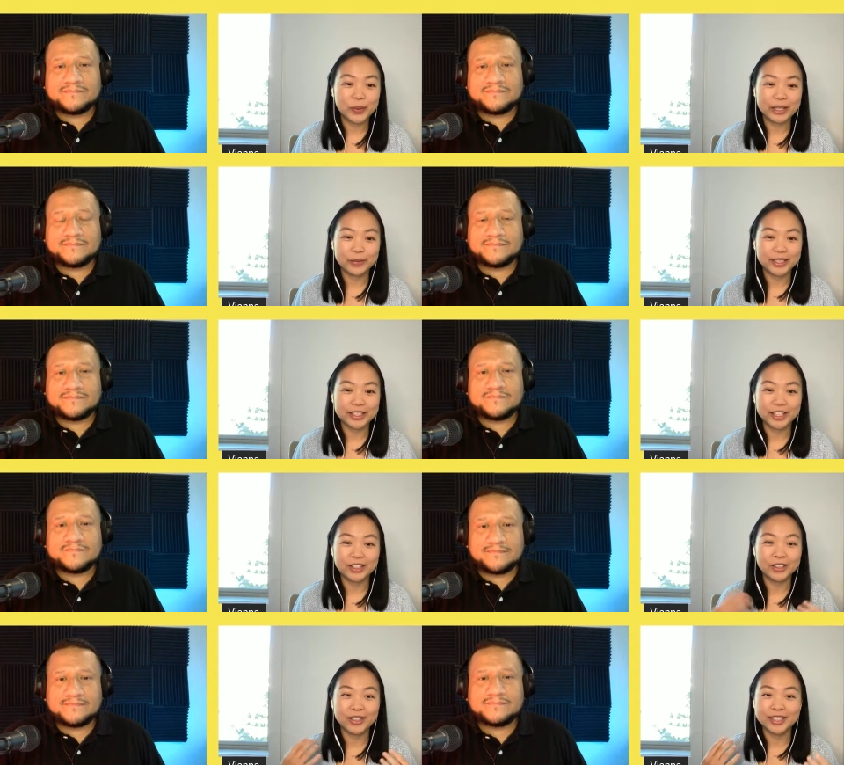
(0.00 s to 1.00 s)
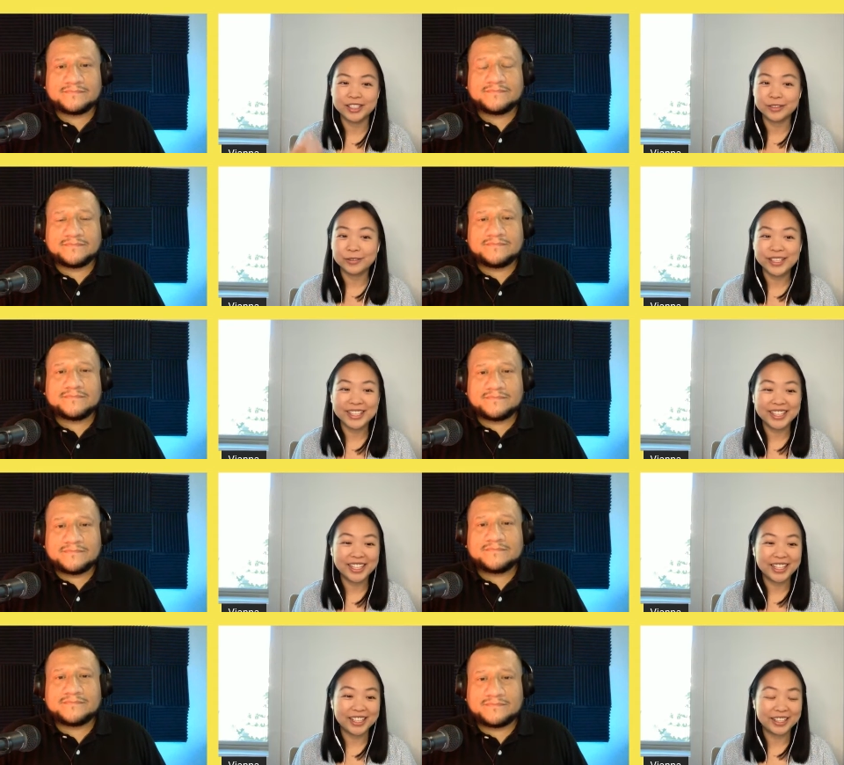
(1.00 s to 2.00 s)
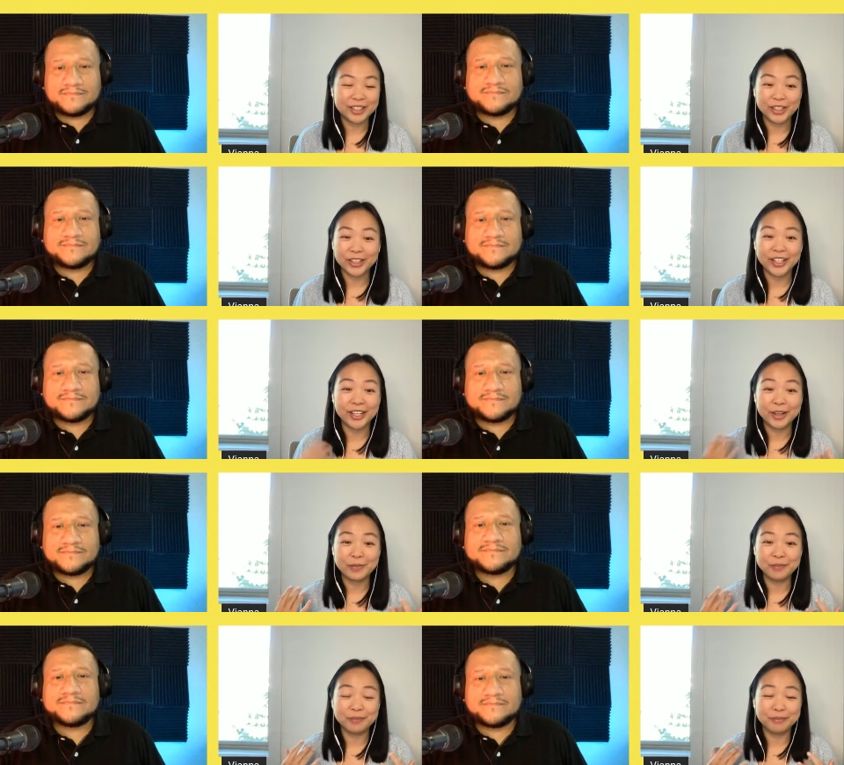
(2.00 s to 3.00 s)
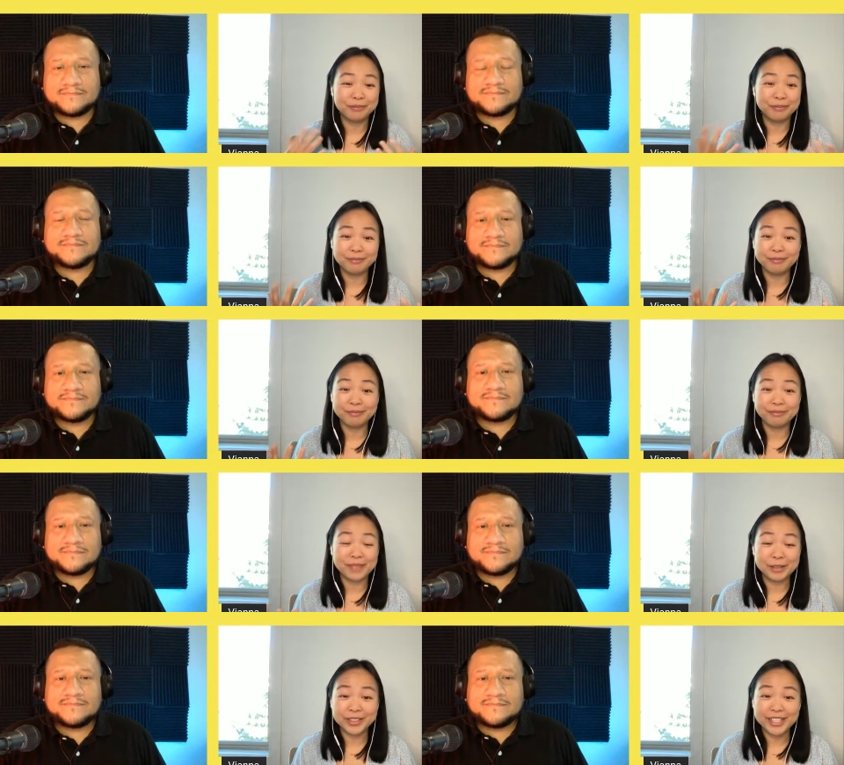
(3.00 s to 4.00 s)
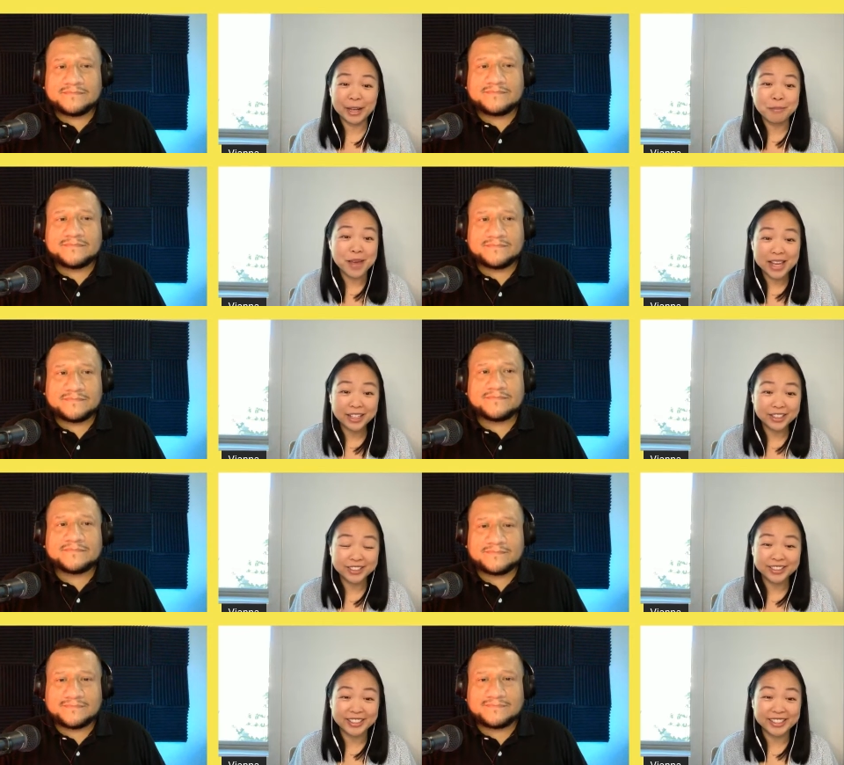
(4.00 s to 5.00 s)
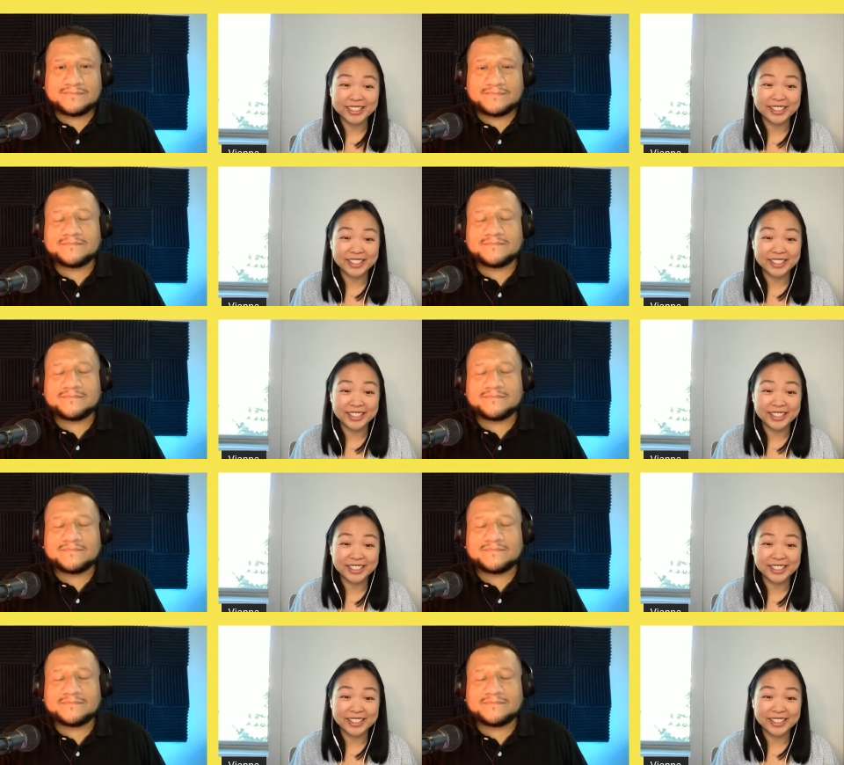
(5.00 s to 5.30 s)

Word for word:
Speaker 1: the way we start learning to read and learning our everyday manners in mm-hmm.